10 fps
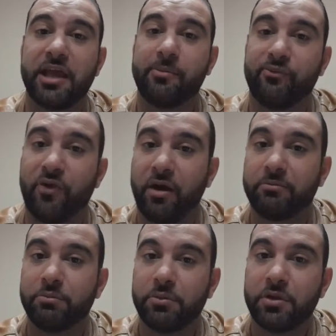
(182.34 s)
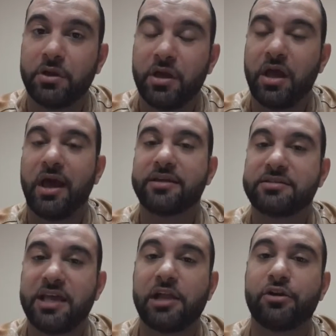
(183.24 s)
stem from. A
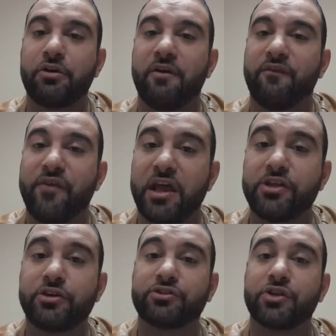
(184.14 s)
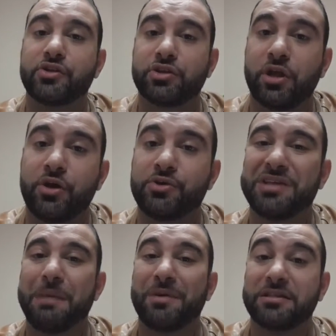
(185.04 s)
seller failure to
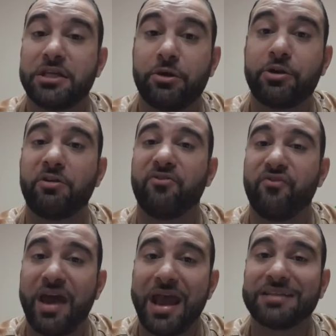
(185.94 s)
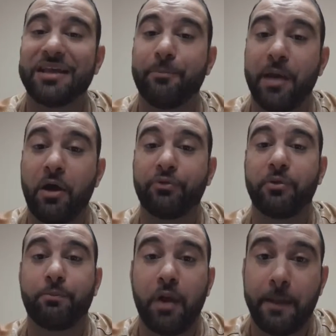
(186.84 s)
disclose a material fact
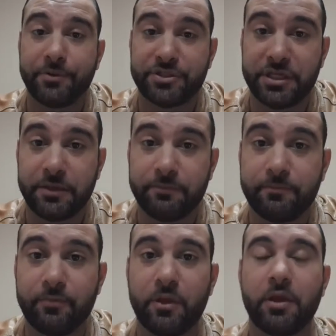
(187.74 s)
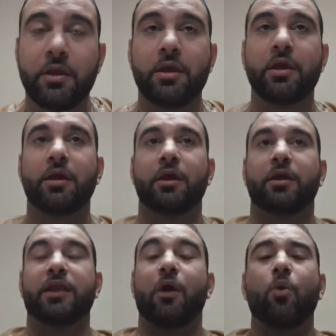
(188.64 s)
about the property.
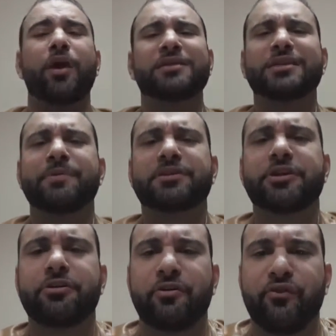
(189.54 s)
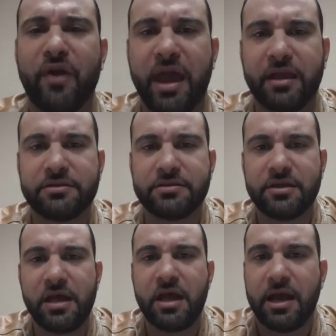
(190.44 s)
Now, what is a material fact?
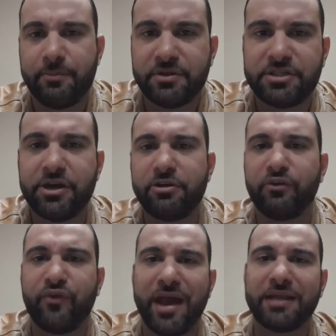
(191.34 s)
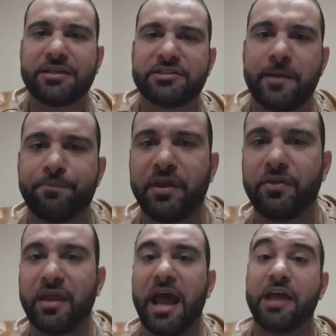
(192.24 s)
A material fact is
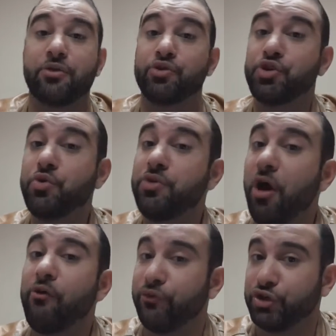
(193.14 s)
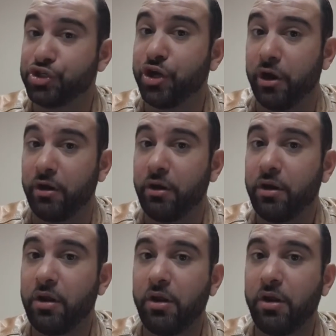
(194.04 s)
something that either you know for sure